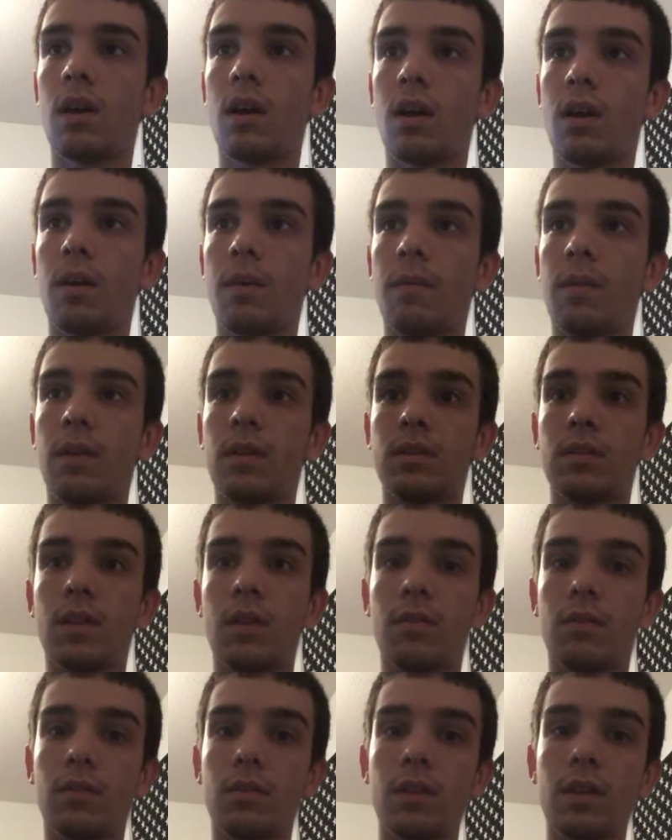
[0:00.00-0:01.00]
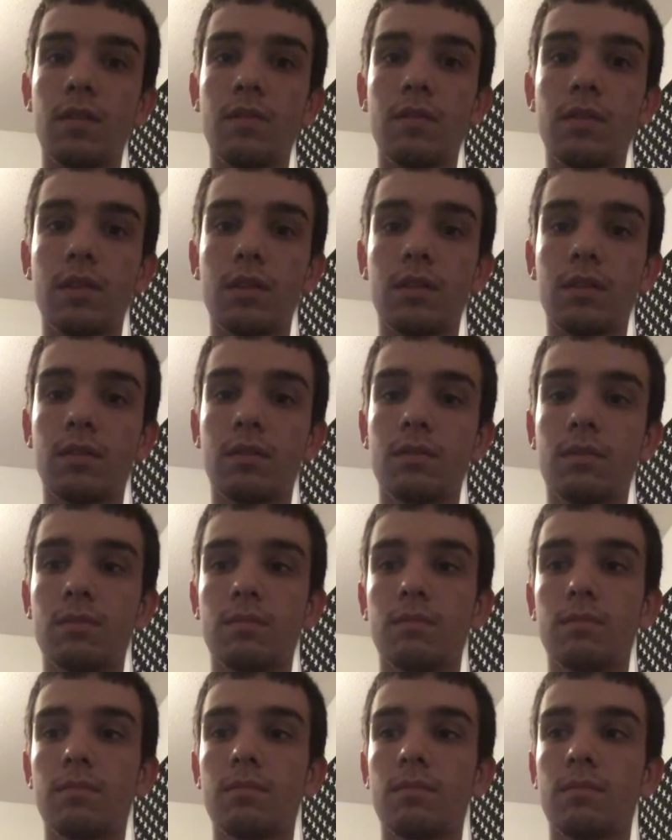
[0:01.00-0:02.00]
Um, as they were leaving,
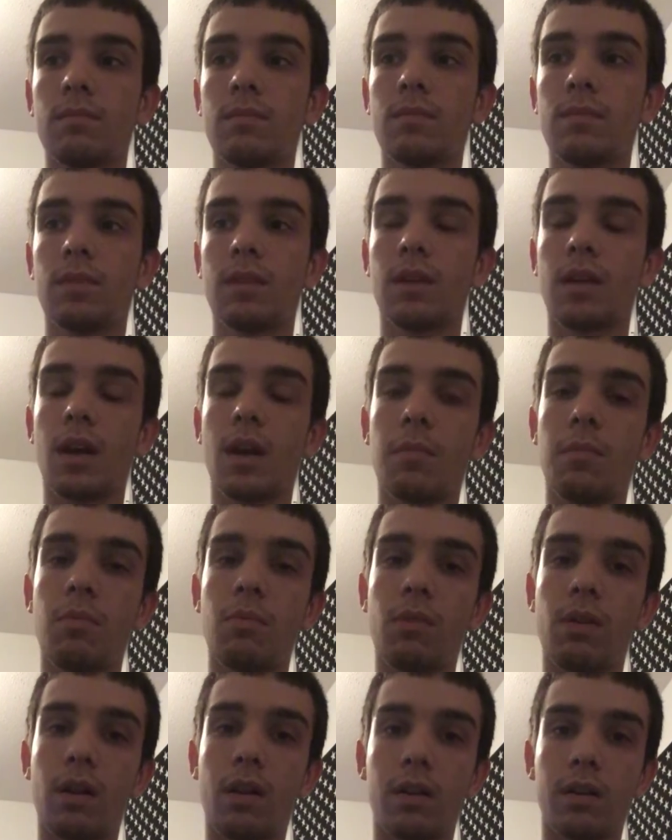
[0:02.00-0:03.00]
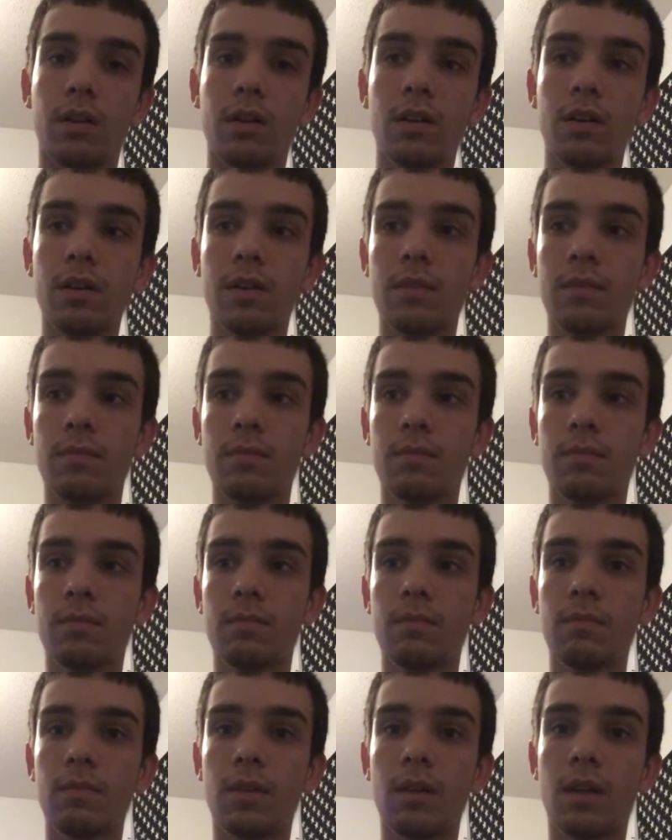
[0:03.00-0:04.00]
the guy pulled out a gun.
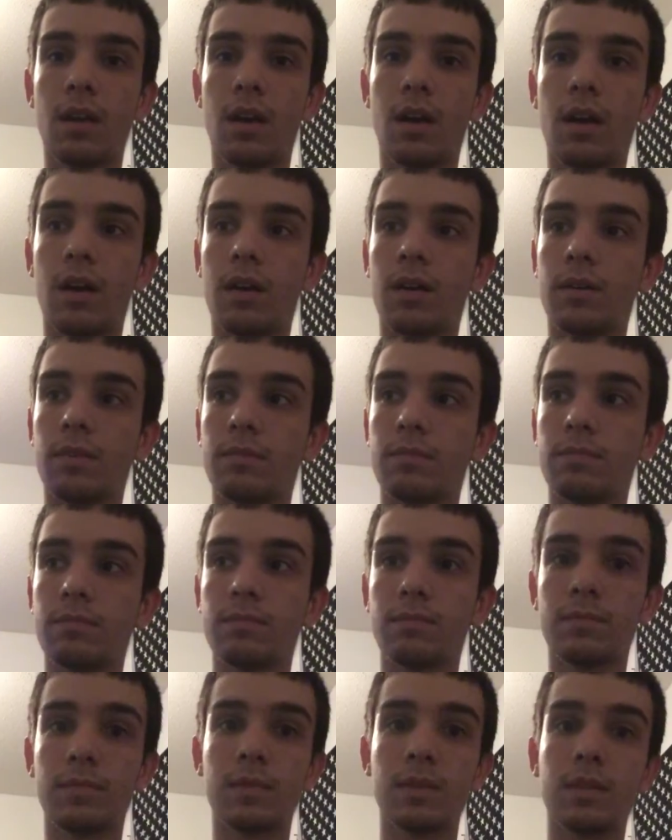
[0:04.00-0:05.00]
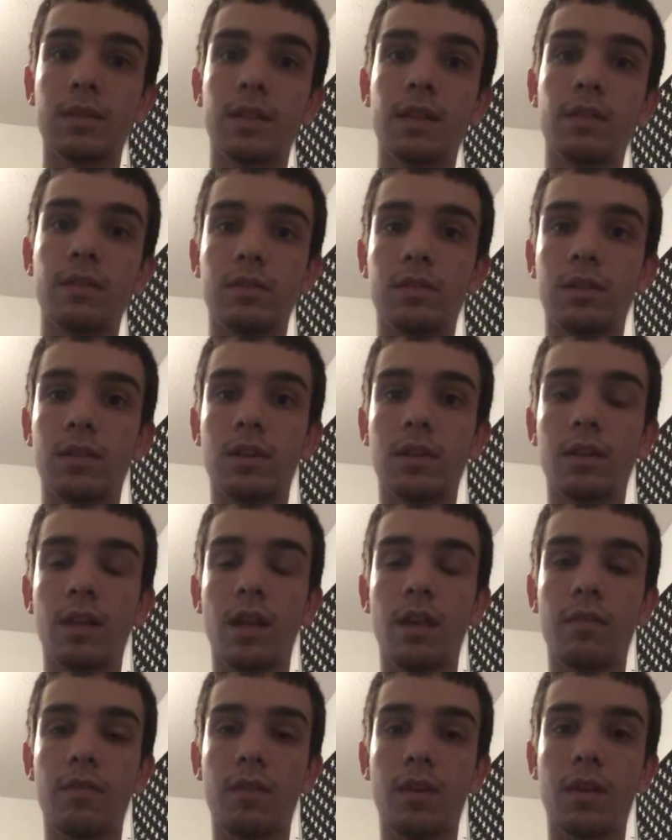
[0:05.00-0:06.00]
Um, said it was a good
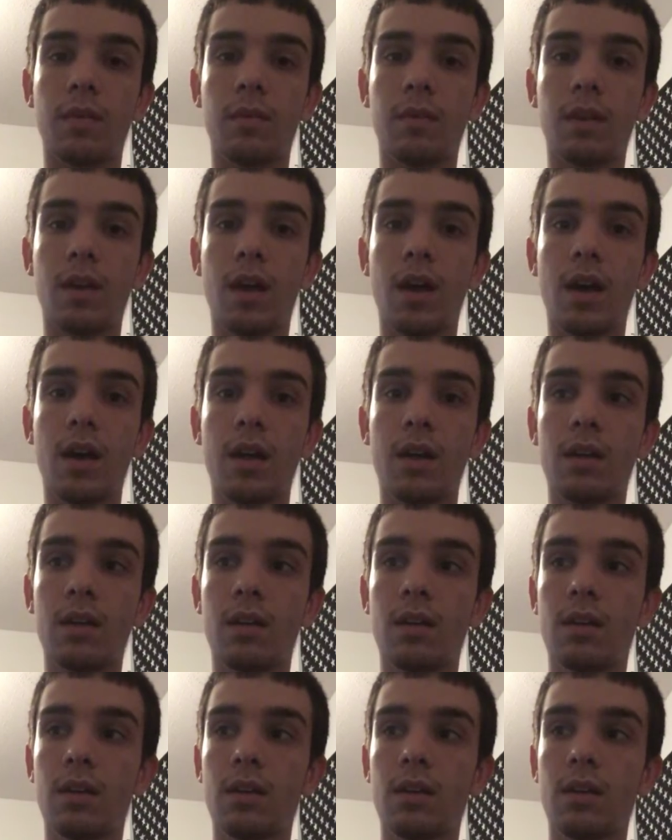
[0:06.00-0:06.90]
day for him to die